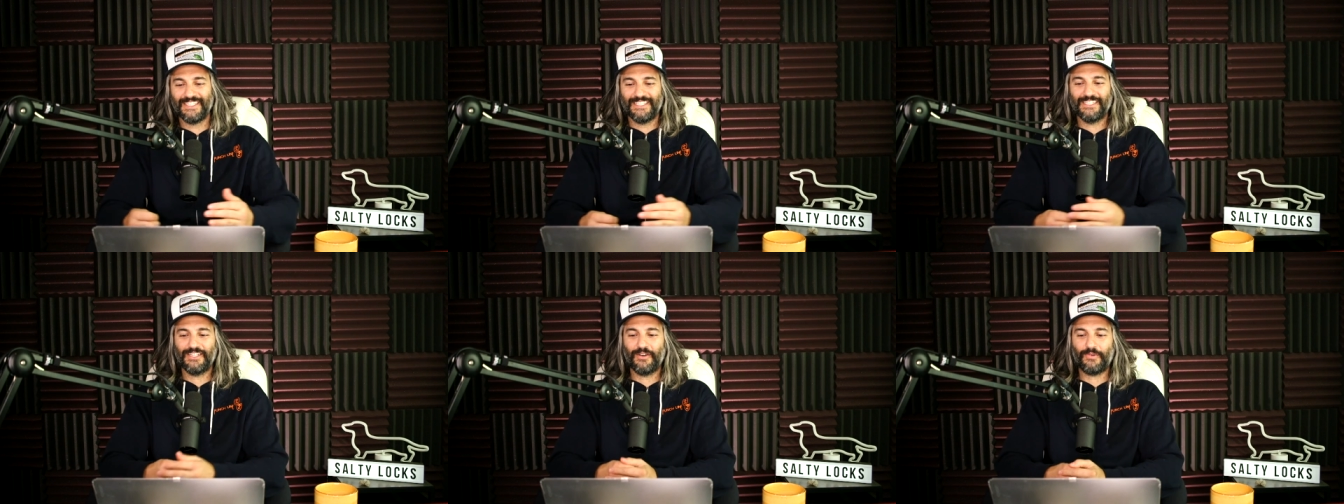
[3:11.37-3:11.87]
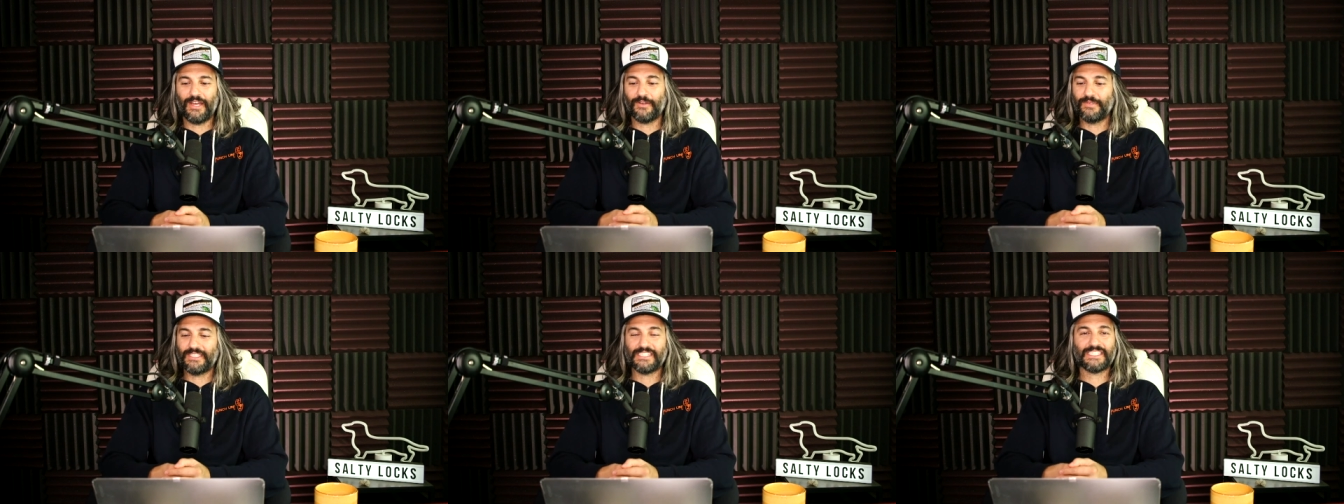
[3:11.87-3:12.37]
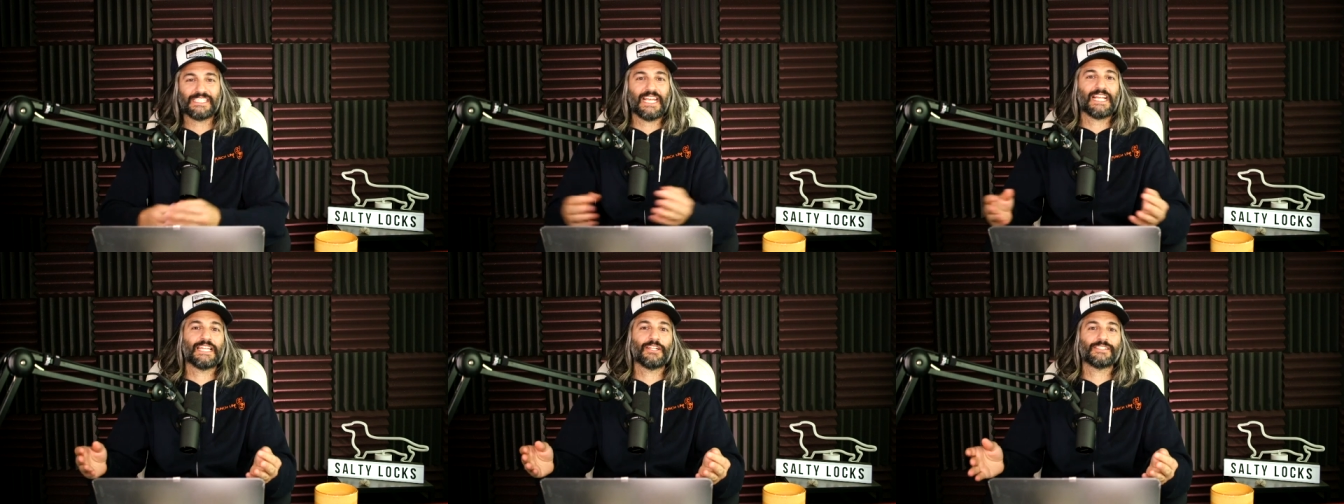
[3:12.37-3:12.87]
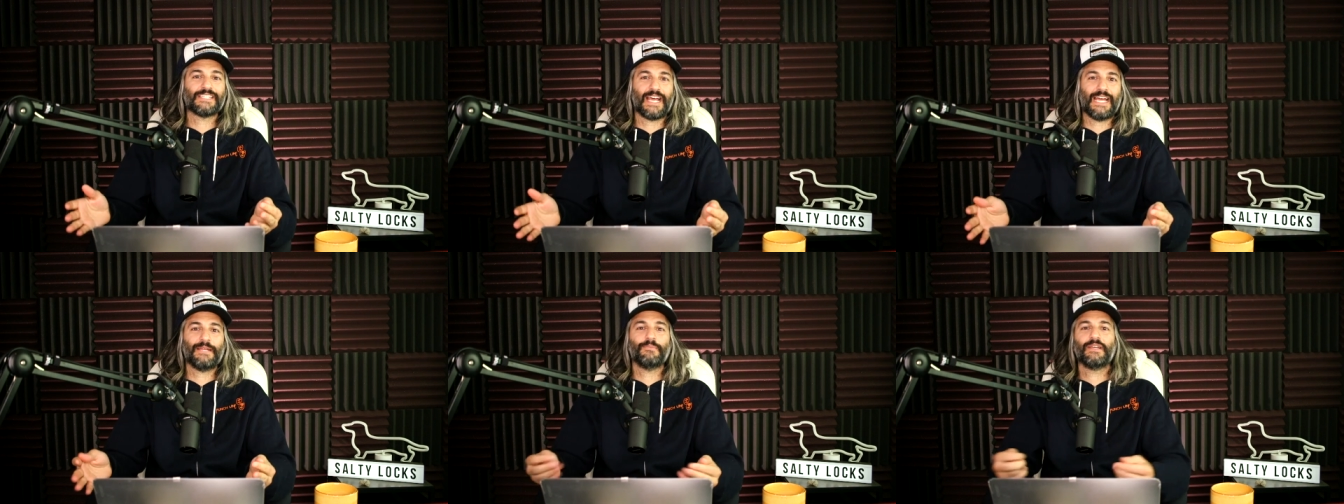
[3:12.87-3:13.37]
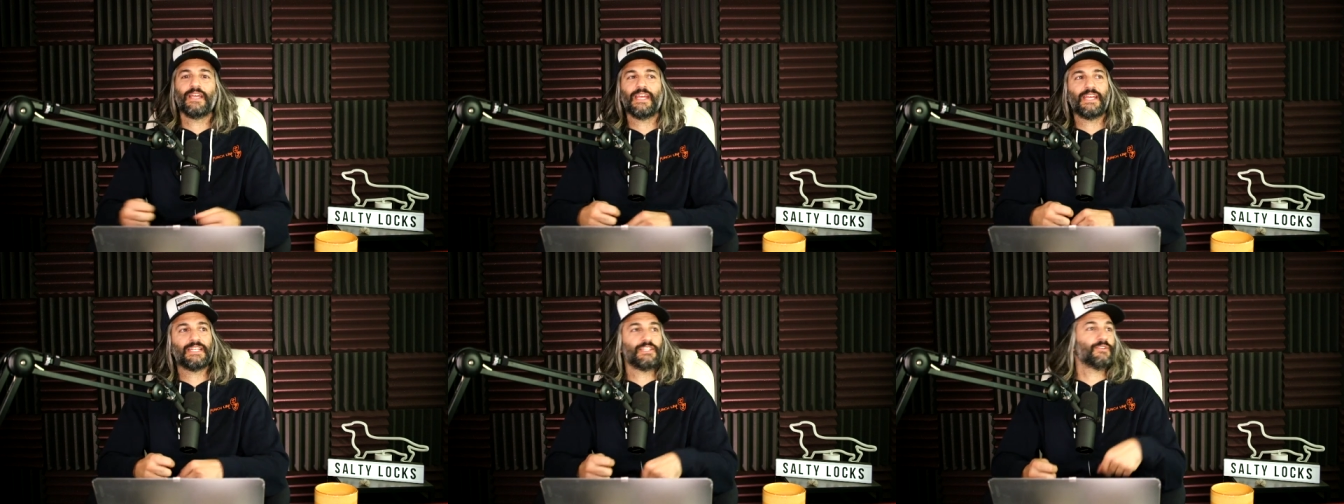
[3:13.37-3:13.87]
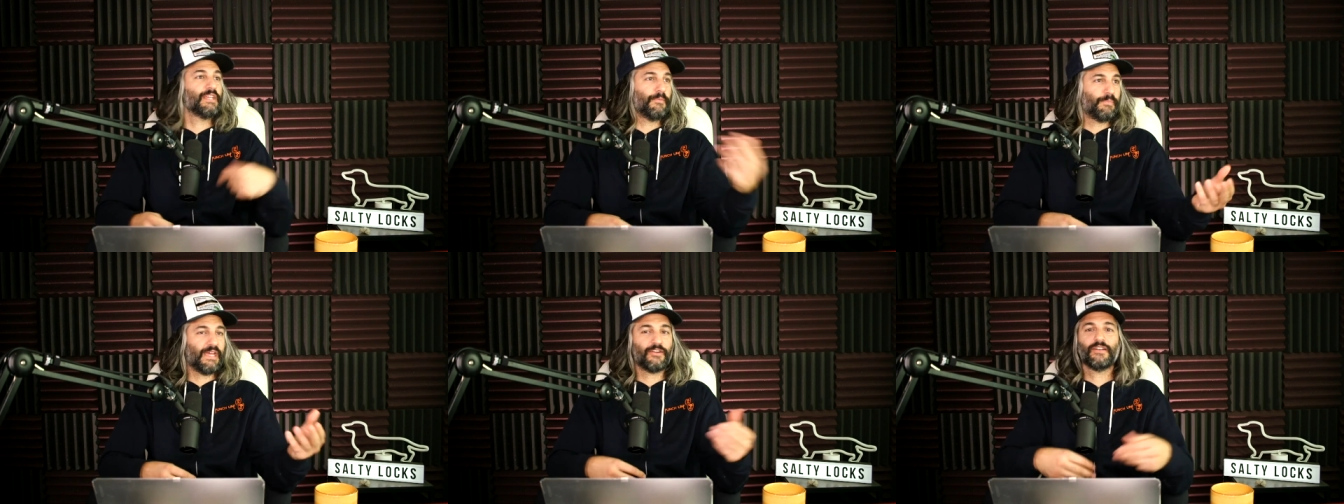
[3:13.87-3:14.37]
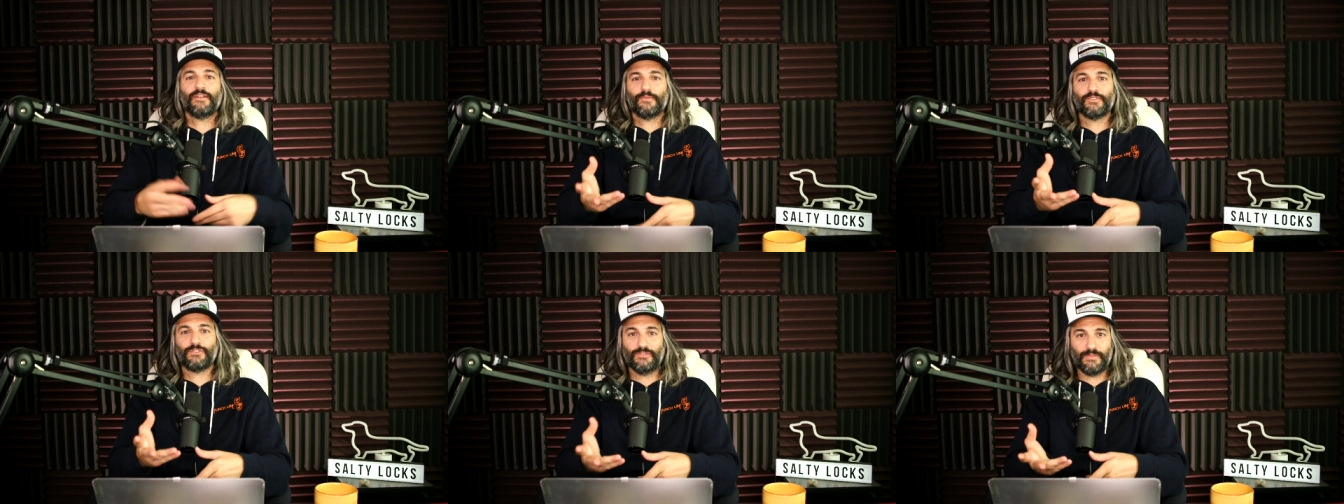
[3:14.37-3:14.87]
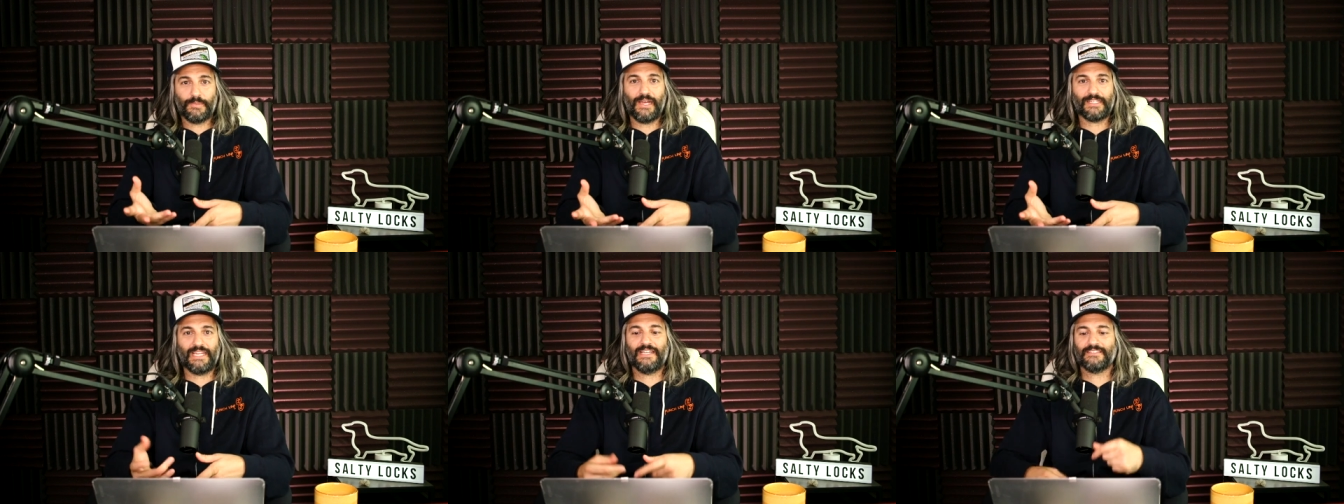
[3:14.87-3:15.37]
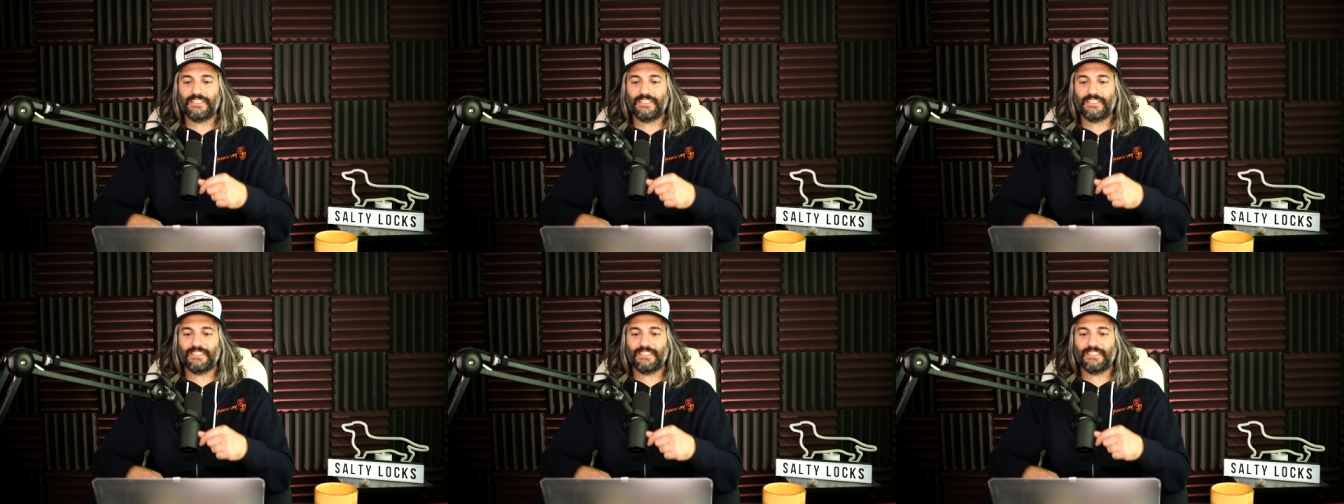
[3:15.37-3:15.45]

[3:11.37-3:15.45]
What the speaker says: Why don't we just take a little time and you get better and then we'll do the podcast?